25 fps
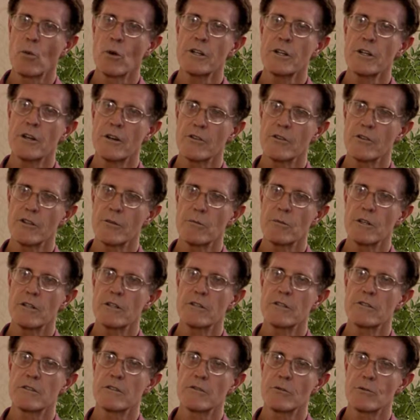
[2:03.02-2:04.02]
one country
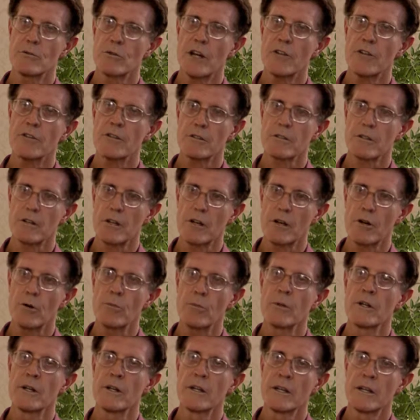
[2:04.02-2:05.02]
but throughout the
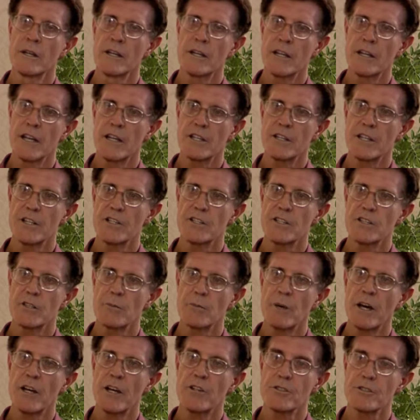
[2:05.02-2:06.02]
globe, and teaching
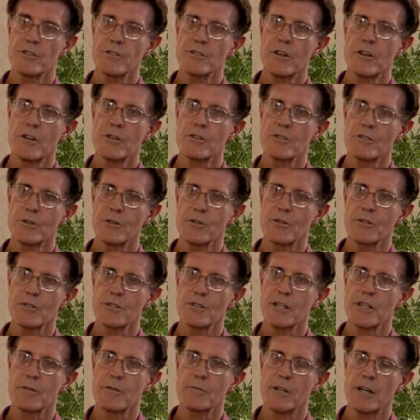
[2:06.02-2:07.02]
the patients also at the
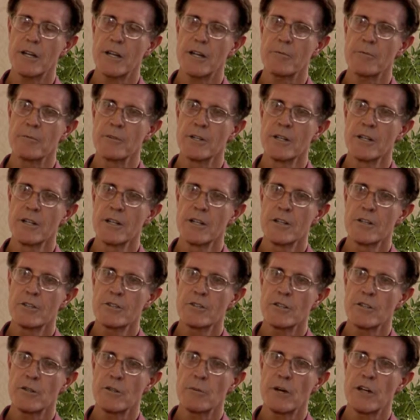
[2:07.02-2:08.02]
same time.
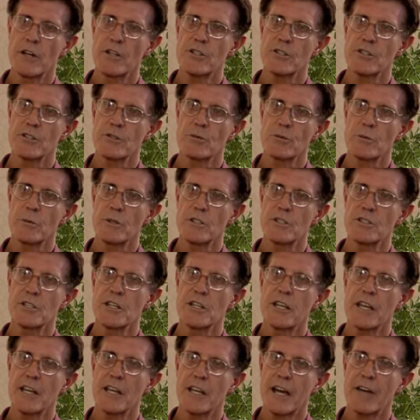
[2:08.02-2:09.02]
So the patients would be
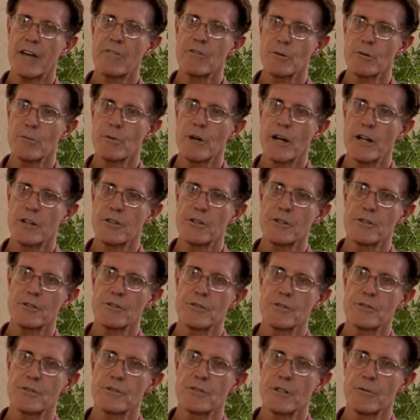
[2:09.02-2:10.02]
seeking after
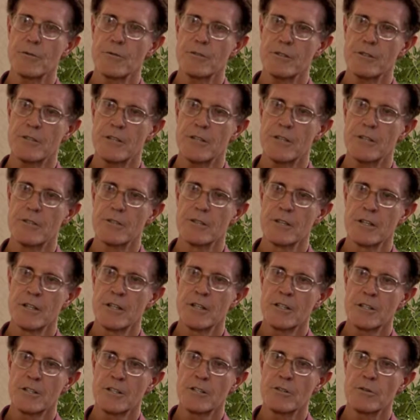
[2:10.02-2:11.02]
practitioners that
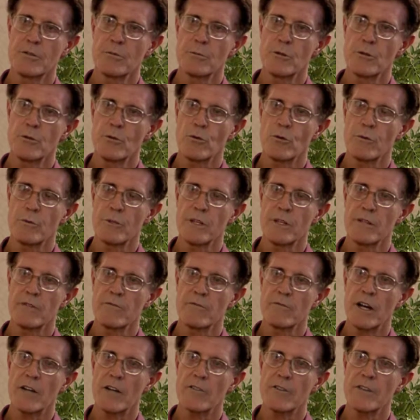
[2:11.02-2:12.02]
would be
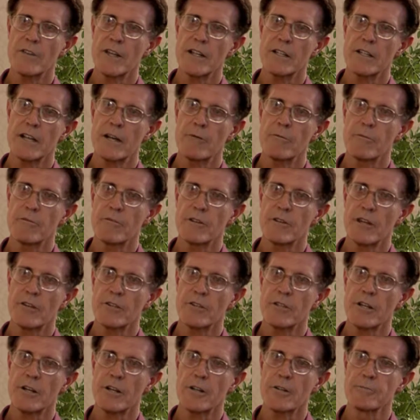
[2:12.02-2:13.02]
involved in that type of
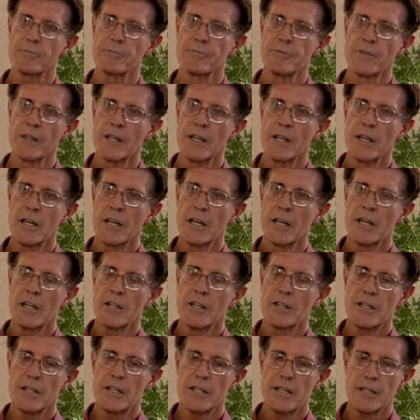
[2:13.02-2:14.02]
healthcare.
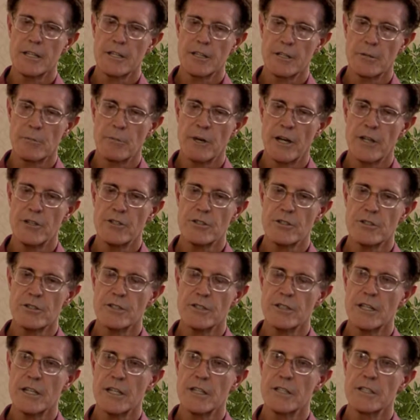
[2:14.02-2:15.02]
The
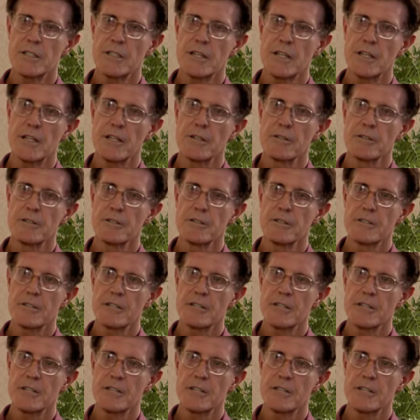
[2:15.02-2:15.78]
patients that